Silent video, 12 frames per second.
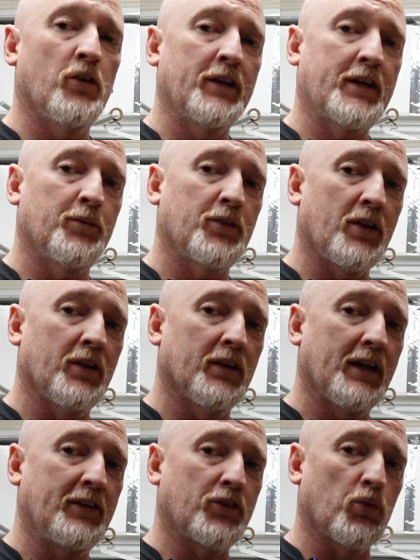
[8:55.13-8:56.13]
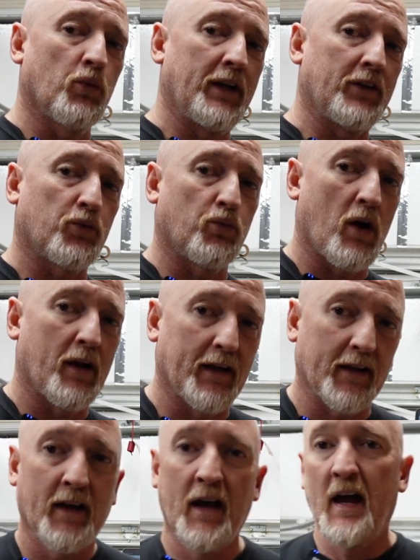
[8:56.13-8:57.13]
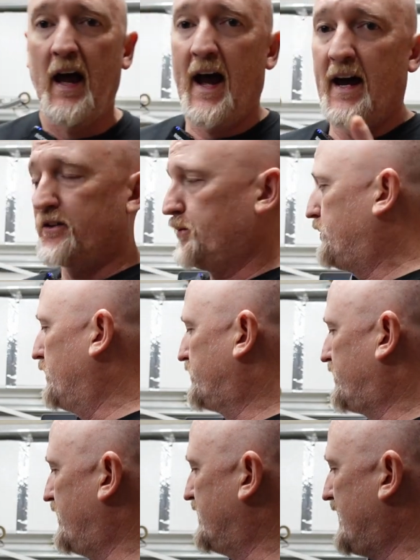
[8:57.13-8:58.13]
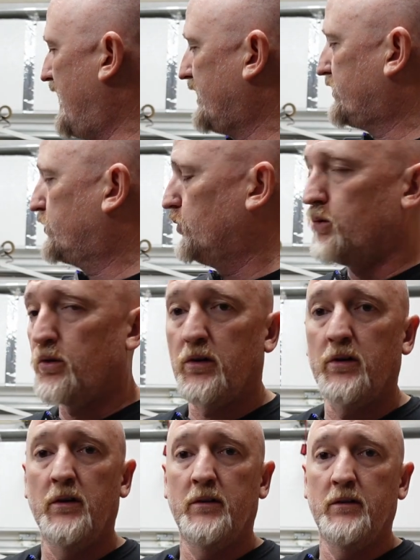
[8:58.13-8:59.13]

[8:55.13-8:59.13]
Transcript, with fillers: only comes on in the laser when it's running, as opposed to the X tool,